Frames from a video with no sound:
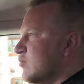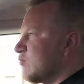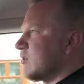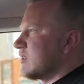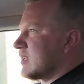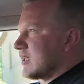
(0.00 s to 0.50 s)

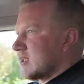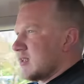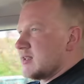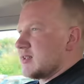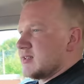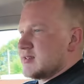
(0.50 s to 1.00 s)

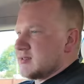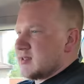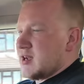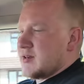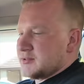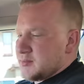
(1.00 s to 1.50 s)
ridiculous
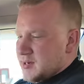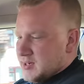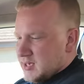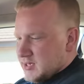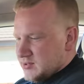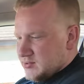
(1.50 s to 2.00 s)

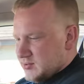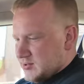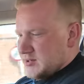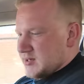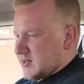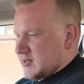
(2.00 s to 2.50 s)
aftermarket
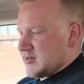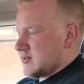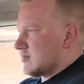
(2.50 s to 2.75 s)
exhaust on it.